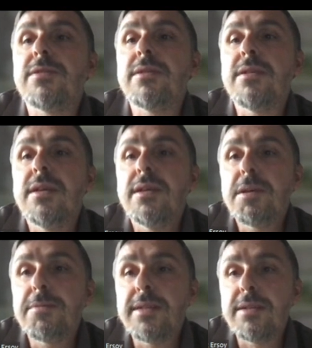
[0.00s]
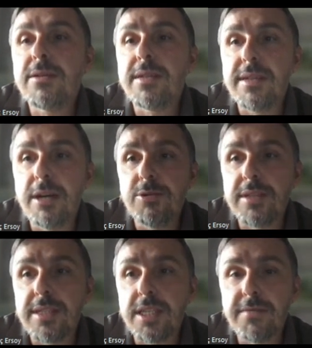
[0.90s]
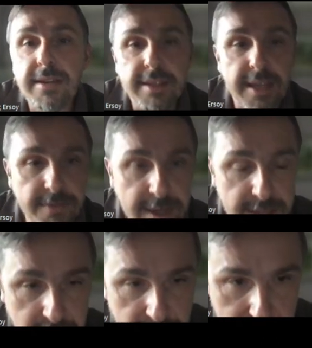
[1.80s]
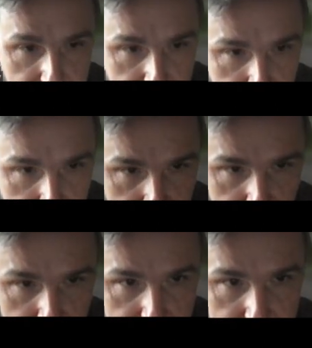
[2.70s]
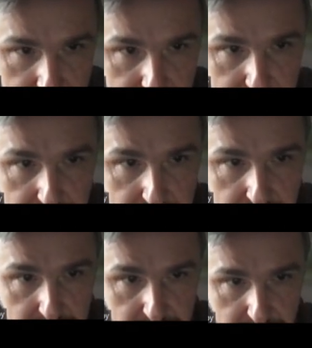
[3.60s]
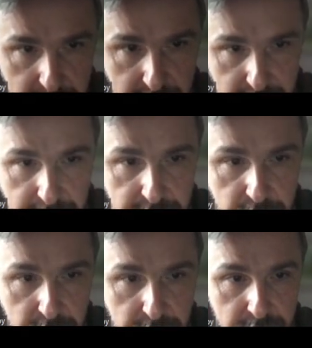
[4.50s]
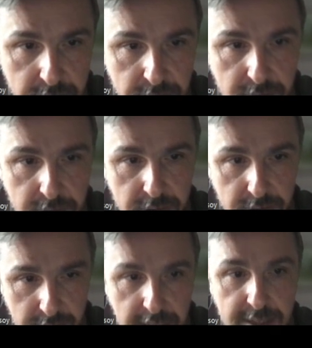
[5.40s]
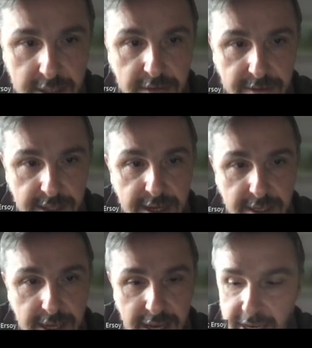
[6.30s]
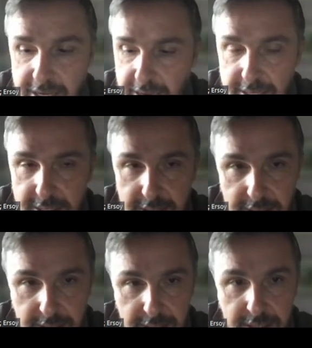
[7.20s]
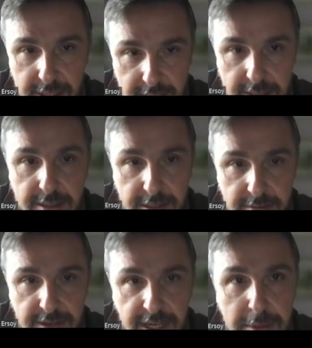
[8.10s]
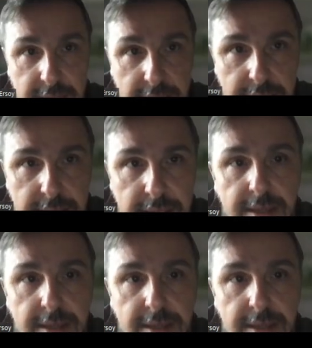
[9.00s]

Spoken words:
the people in the audience it has very trivial answer, but I will show that trivial answer is very immediate.